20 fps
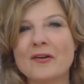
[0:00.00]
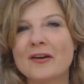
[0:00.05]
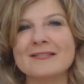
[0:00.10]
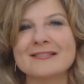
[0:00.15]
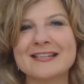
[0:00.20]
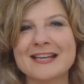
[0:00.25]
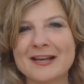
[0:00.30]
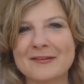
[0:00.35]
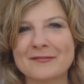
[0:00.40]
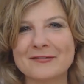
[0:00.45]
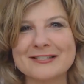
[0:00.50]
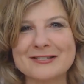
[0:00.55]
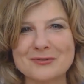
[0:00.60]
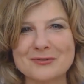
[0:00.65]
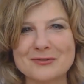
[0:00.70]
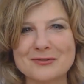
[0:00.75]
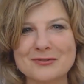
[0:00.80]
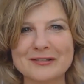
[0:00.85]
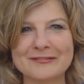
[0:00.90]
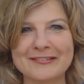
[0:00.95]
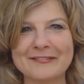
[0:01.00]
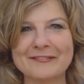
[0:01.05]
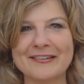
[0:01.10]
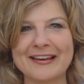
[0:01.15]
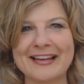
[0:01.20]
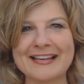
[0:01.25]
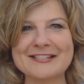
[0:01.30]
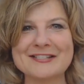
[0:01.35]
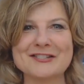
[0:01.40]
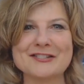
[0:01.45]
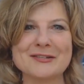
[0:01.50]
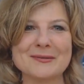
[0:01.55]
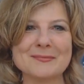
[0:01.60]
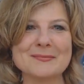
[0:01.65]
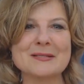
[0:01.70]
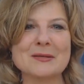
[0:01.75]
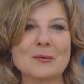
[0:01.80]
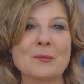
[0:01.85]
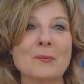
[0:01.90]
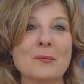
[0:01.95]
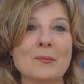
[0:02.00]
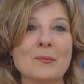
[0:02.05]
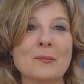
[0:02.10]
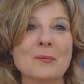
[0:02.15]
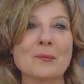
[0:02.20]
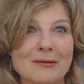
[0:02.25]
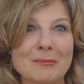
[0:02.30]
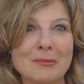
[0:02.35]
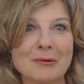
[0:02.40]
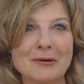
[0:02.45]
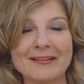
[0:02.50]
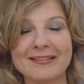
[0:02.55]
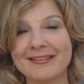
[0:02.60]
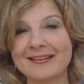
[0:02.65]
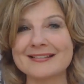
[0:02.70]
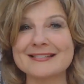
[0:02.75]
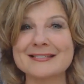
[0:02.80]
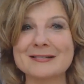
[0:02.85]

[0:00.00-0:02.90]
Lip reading: But we must have people in our world.